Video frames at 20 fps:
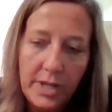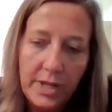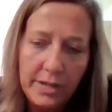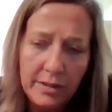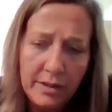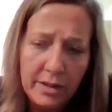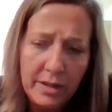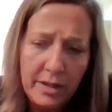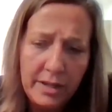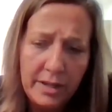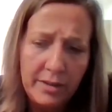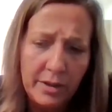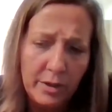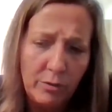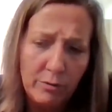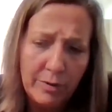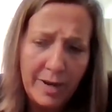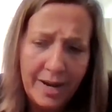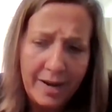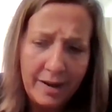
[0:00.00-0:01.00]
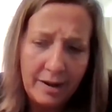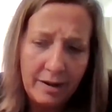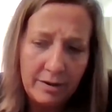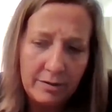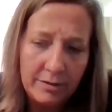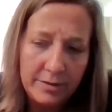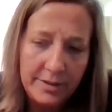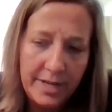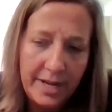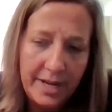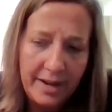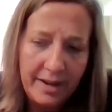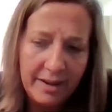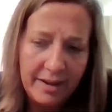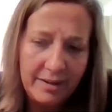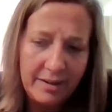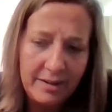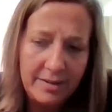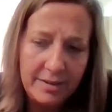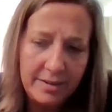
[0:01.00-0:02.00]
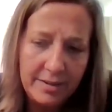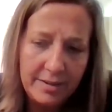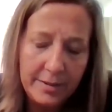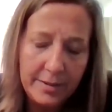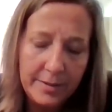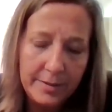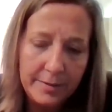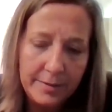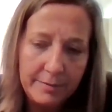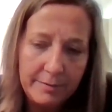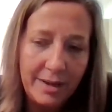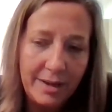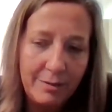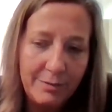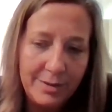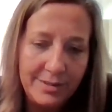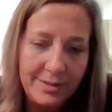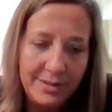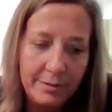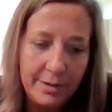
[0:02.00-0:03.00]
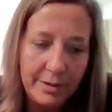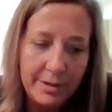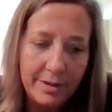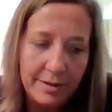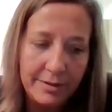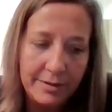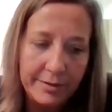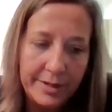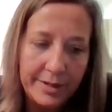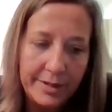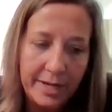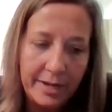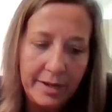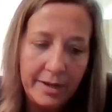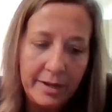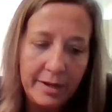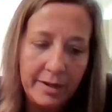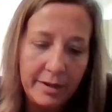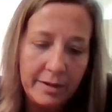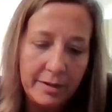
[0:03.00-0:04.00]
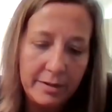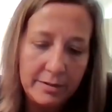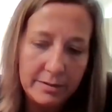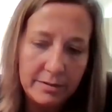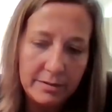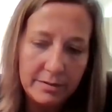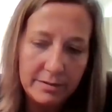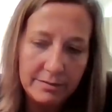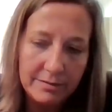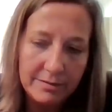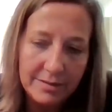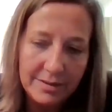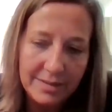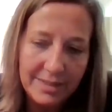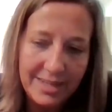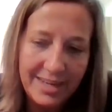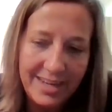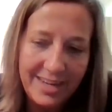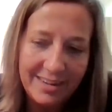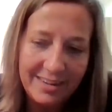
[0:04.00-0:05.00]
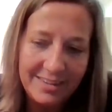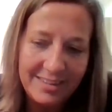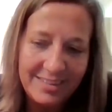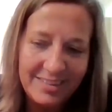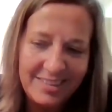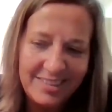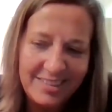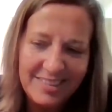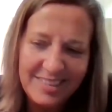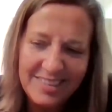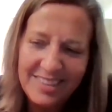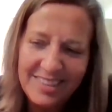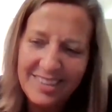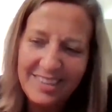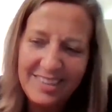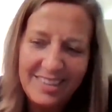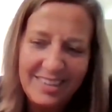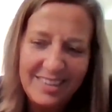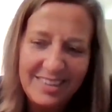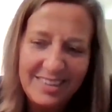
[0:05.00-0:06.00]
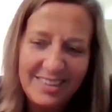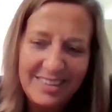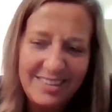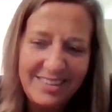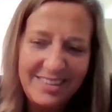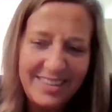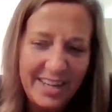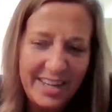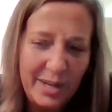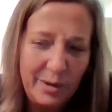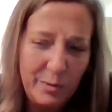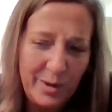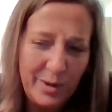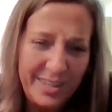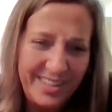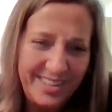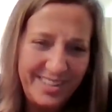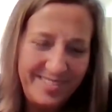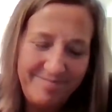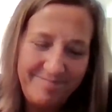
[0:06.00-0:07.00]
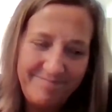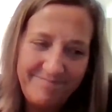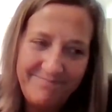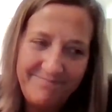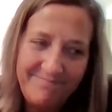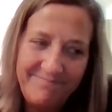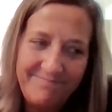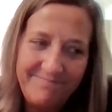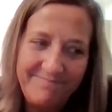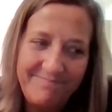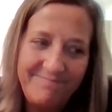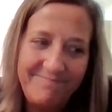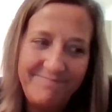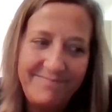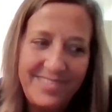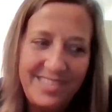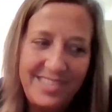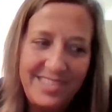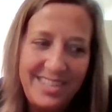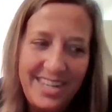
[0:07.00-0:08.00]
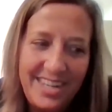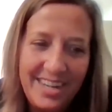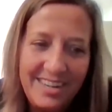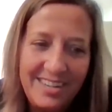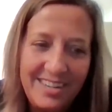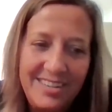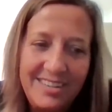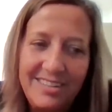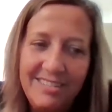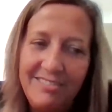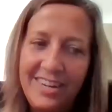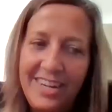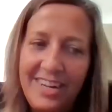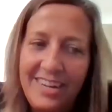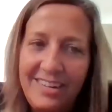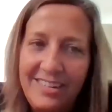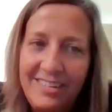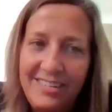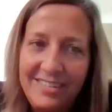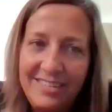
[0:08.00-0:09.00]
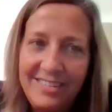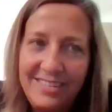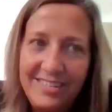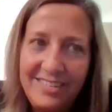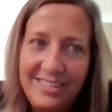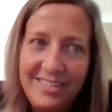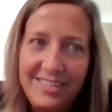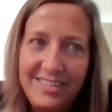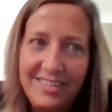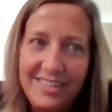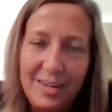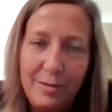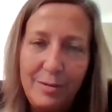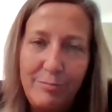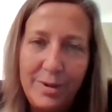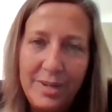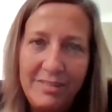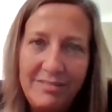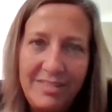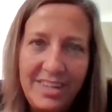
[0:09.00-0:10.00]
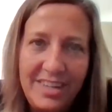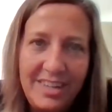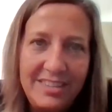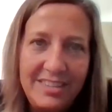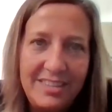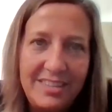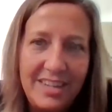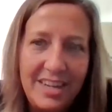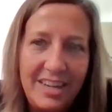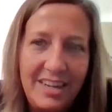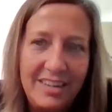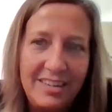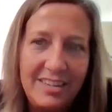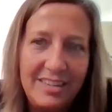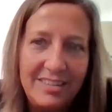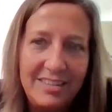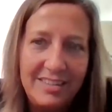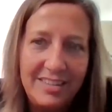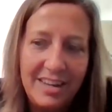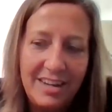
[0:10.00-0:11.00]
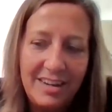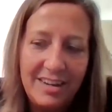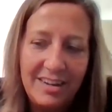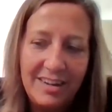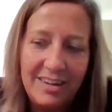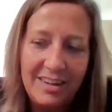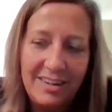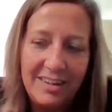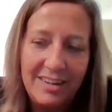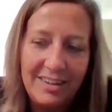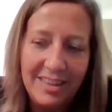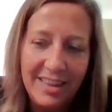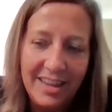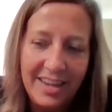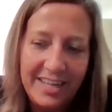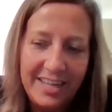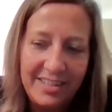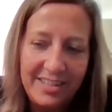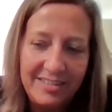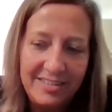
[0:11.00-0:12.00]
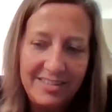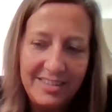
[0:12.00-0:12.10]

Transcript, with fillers: in the in the ground. And I was there with other kids and they would stand around above us and uh, like